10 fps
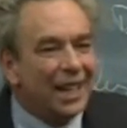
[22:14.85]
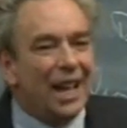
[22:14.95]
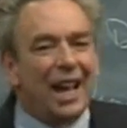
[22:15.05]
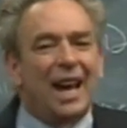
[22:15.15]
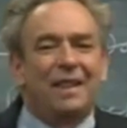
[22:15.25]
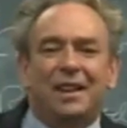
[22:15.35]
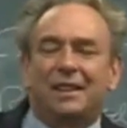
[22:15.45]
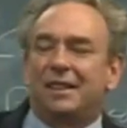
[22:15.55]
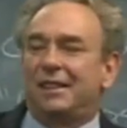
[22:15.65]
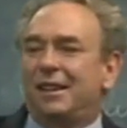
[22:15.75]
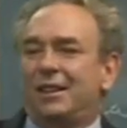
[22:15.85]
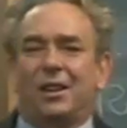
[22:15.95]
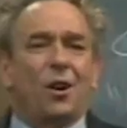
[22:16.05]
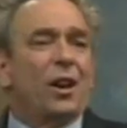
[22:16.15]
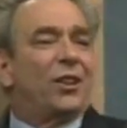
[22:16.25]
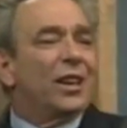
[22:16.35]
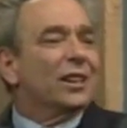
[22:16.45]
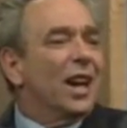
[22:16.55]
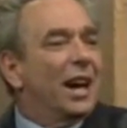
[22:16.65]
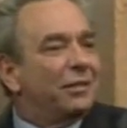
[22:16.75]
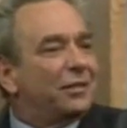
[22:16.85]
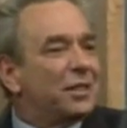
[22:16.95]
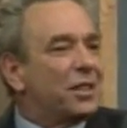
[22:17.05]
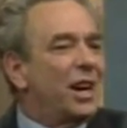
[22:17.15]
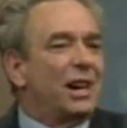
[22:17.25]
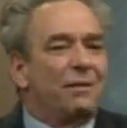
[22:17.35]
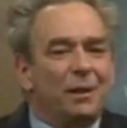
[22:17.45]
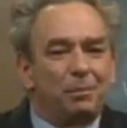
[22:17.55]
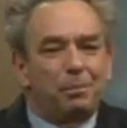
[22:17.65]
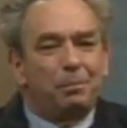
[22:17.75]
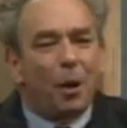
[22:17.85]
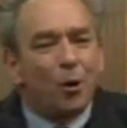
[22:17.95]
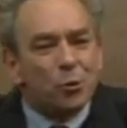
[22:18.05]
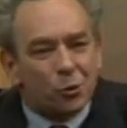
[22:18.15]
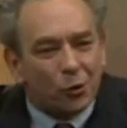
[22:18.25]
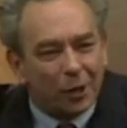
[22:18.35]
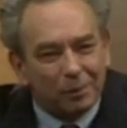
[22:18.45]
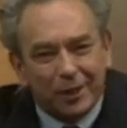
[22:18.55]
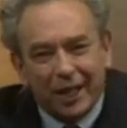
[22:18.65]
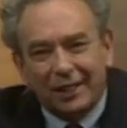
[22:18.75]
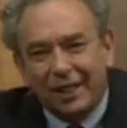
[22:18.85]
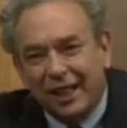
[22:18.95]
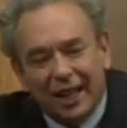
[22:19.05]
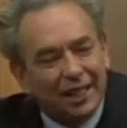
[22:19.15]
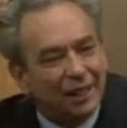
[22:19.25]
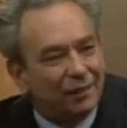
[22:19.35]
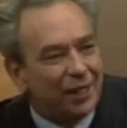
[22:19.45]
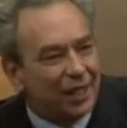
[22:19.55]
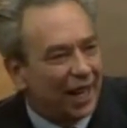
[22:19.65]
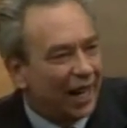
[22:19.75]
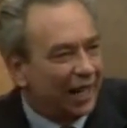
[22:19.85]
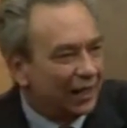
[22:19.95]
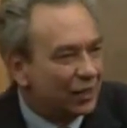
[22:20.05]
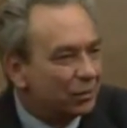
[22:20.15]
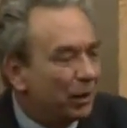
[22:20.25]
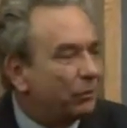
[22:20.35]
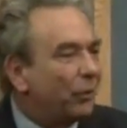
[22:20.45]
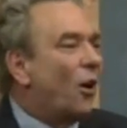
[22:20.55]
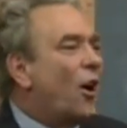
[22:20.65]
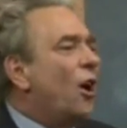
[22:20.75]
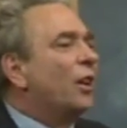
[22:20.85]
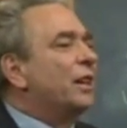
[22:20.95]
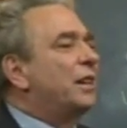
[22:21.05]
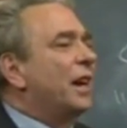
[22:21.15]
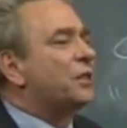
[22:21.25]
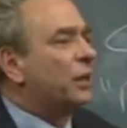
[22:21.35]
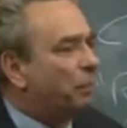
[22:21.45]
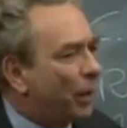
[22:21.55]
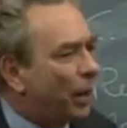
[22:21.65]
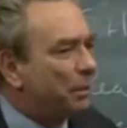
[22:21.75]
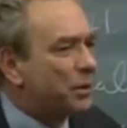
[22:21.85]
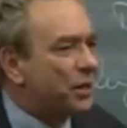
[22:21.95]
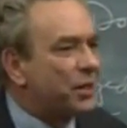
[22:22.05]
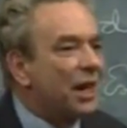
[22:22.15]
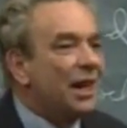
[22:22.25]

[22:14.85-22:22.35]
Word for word: And that the only thing left is kind of a postscript at the end of the age. But for all intents and purposes,